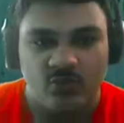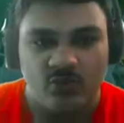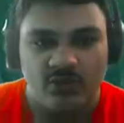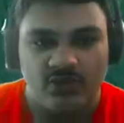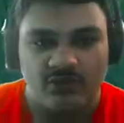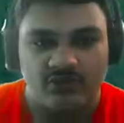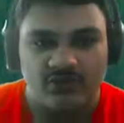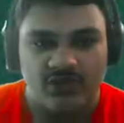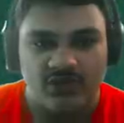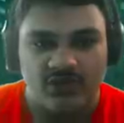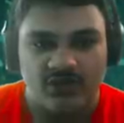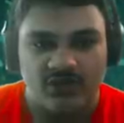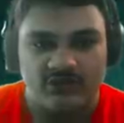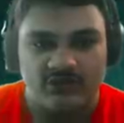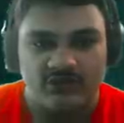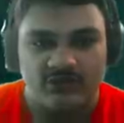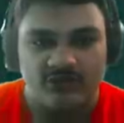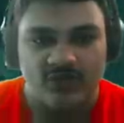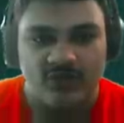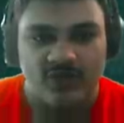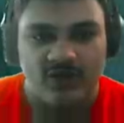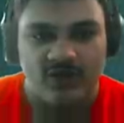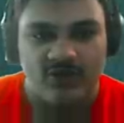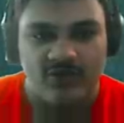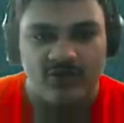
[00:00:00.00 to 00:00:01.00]
Wait, did I
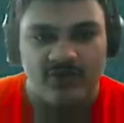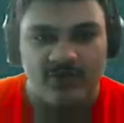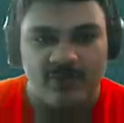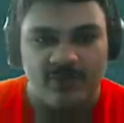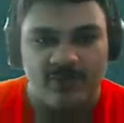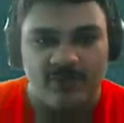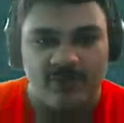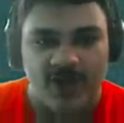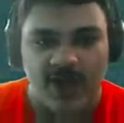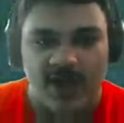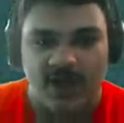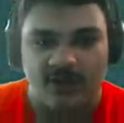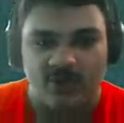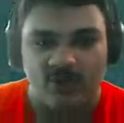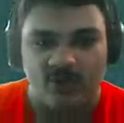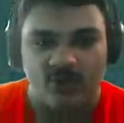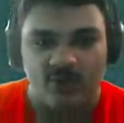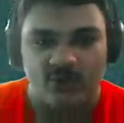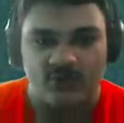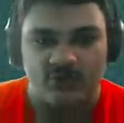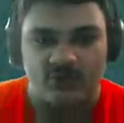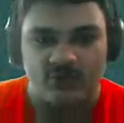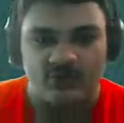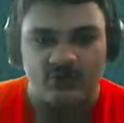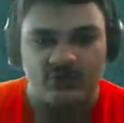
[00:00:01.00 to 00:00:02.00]
just follow them
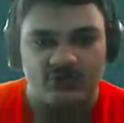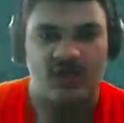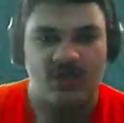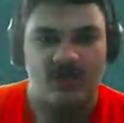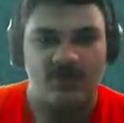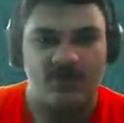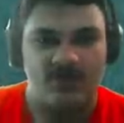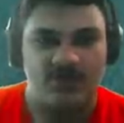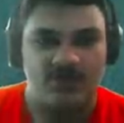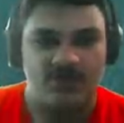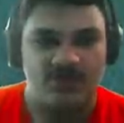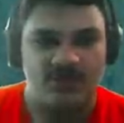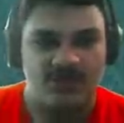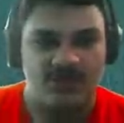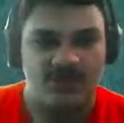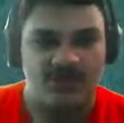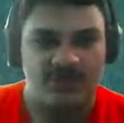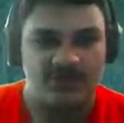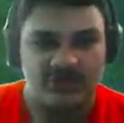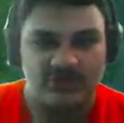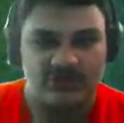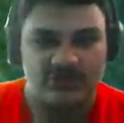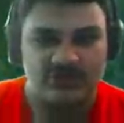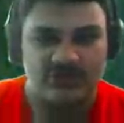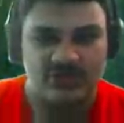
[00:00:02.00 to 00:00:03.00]
backwards? I'm an
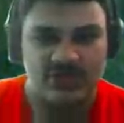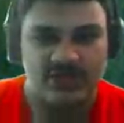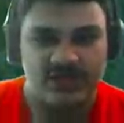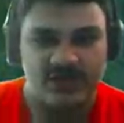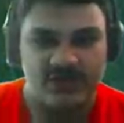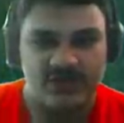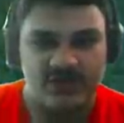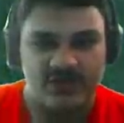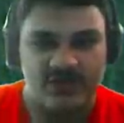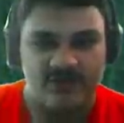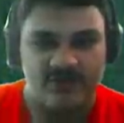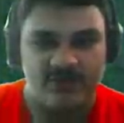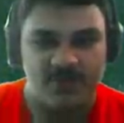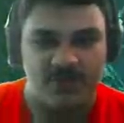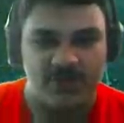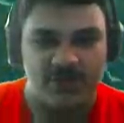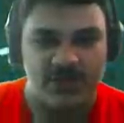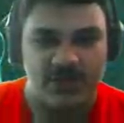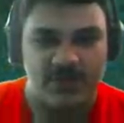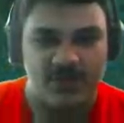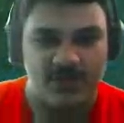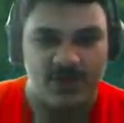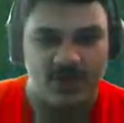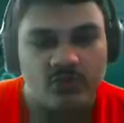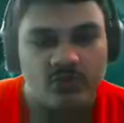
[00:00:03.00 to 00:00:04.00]
idiot. Listen, I don't have my
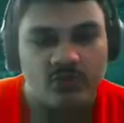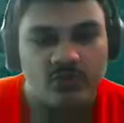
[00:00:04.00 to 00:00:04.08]
mini-map.